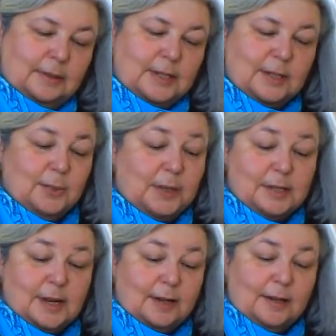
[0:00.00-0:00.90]
This is
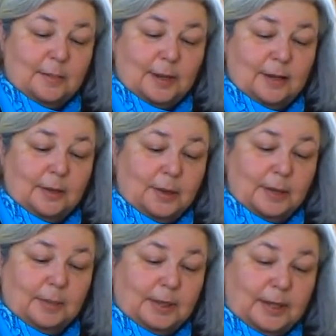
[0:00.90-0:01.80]
what's not going to be
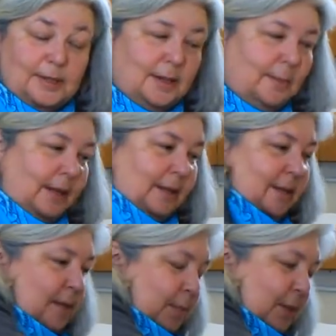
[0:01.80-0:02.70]
incredibly easy about
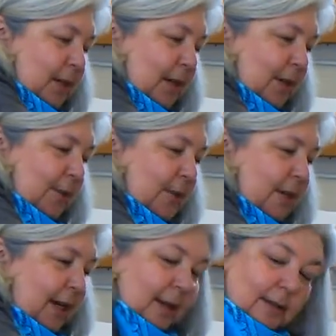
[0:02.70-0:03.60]
this particular
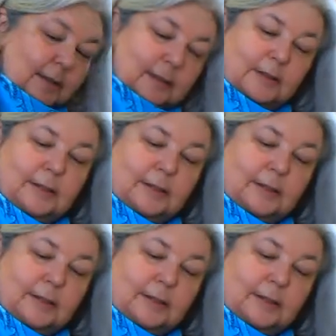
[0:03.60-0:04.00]
style.